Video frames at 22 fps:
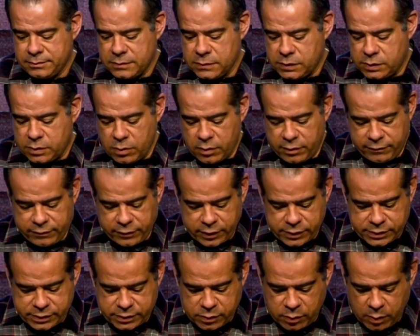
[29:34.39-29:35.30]
So in
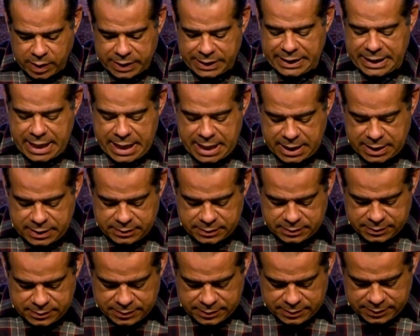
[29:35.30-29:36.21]
verse 28,
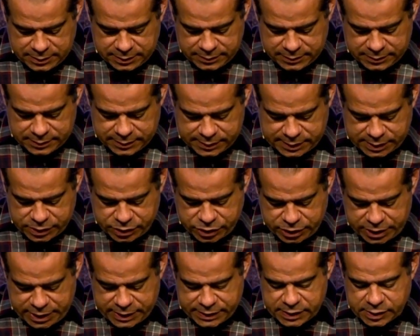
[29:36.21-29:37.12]
says
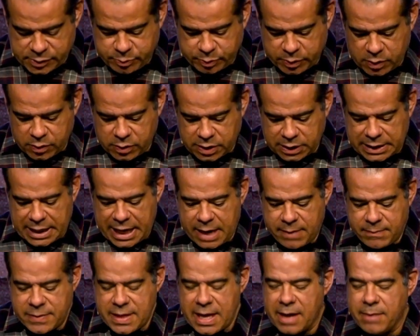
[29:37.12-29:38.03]
Jesus
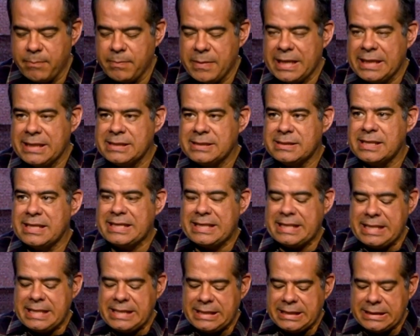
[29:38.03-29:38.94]
proclaimed, that means that
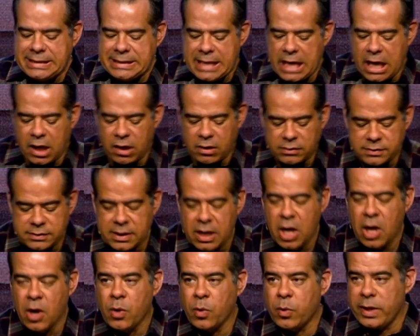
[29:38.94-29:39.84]
he yelled
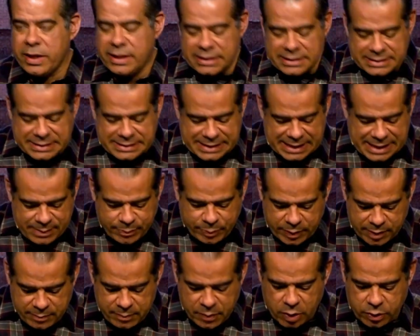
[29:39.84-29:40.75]
with deep
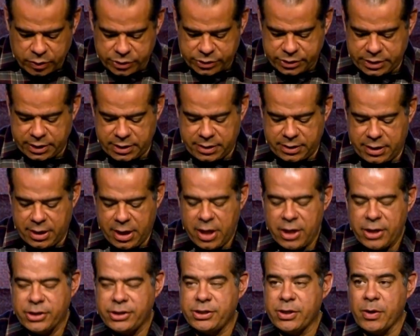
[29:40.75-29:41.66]
emotion,
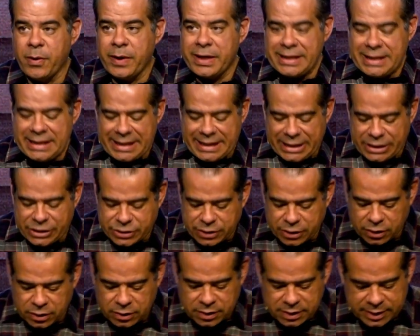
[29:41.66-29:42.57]
showing the
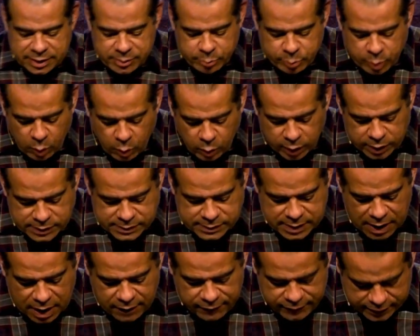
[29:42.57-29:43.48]
eternal importance
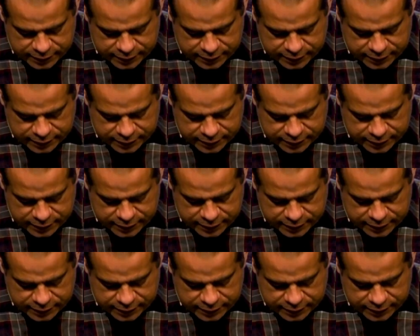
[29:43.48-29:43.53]
of